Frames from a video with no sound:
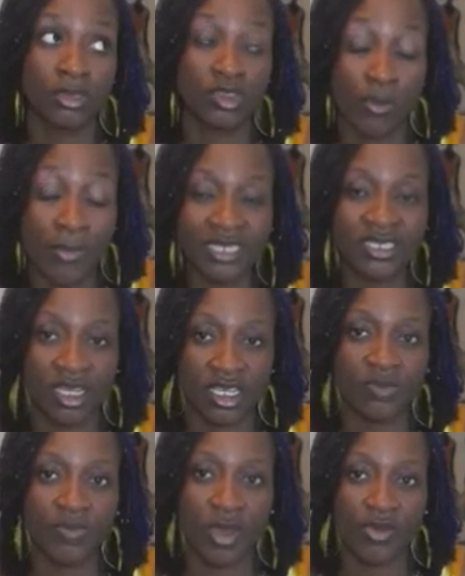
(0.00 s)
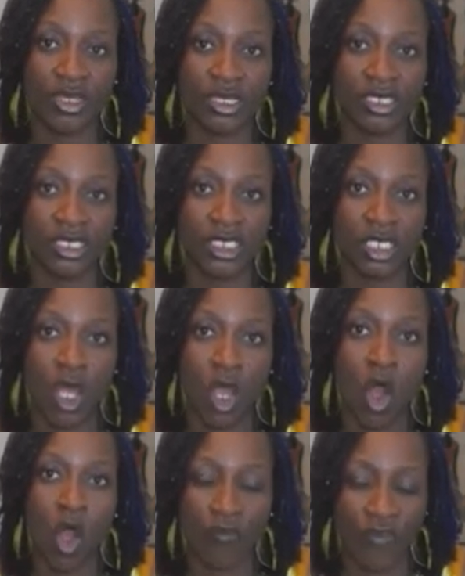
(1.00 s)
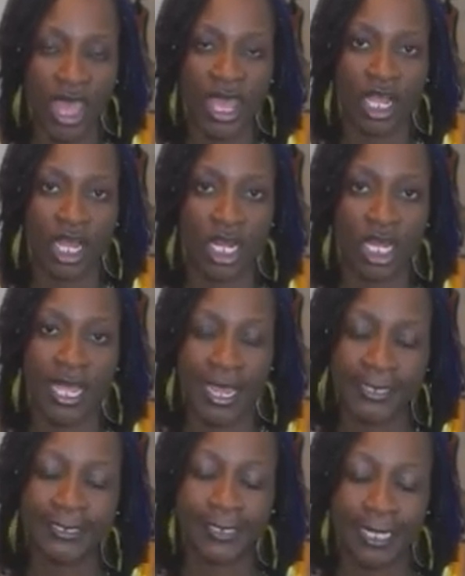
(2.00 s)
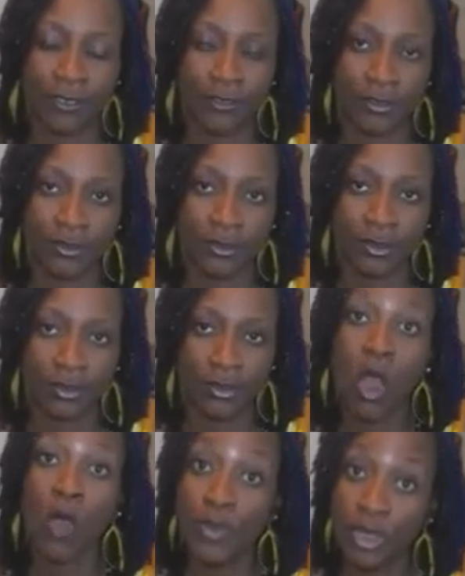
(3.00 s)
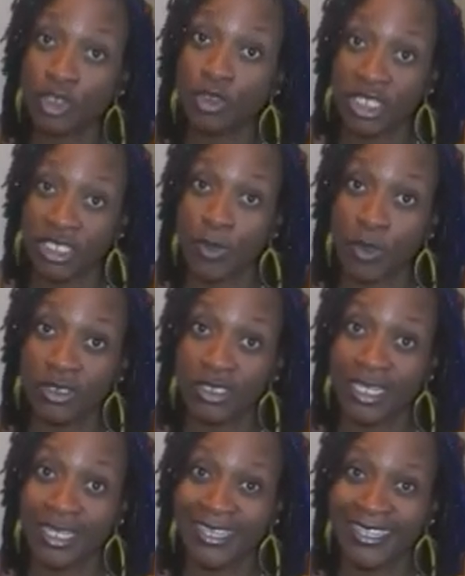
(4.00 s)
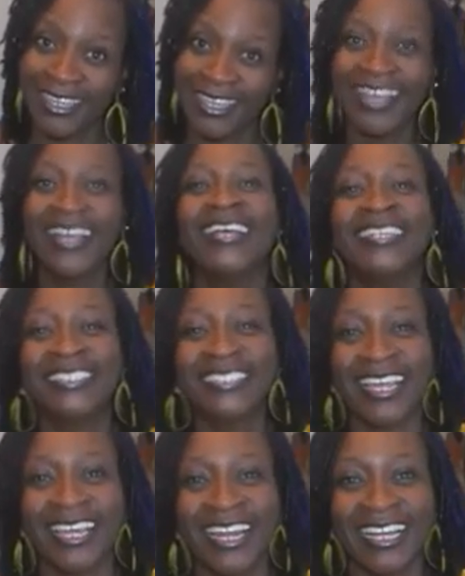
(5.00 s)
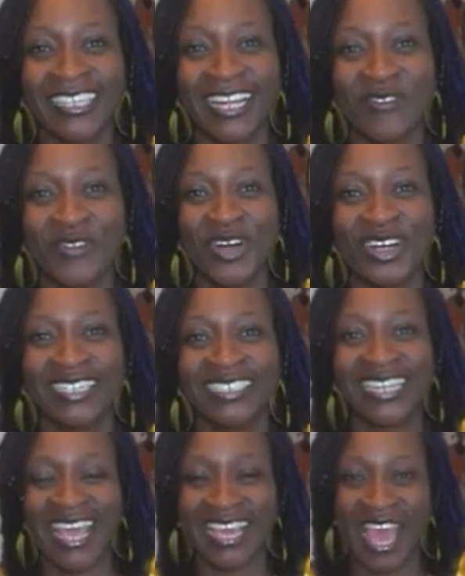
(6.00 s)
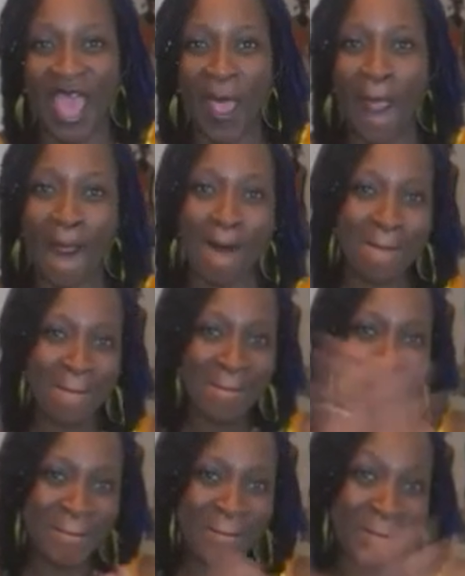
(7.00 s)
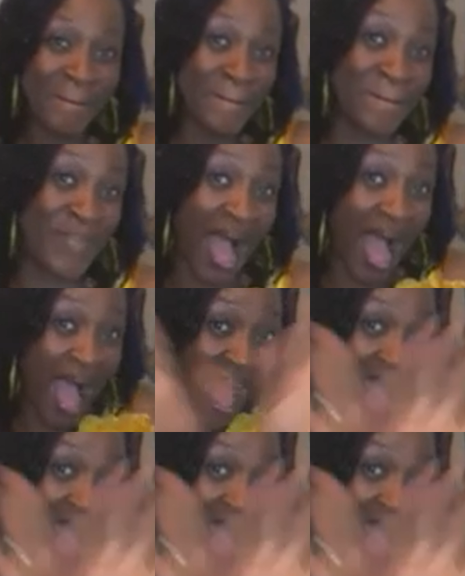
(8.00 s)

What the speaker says: traumatic experience of hair colour in a salon. Hope you enjoyed this posting. Stay connected, everyone. Take care. Bye.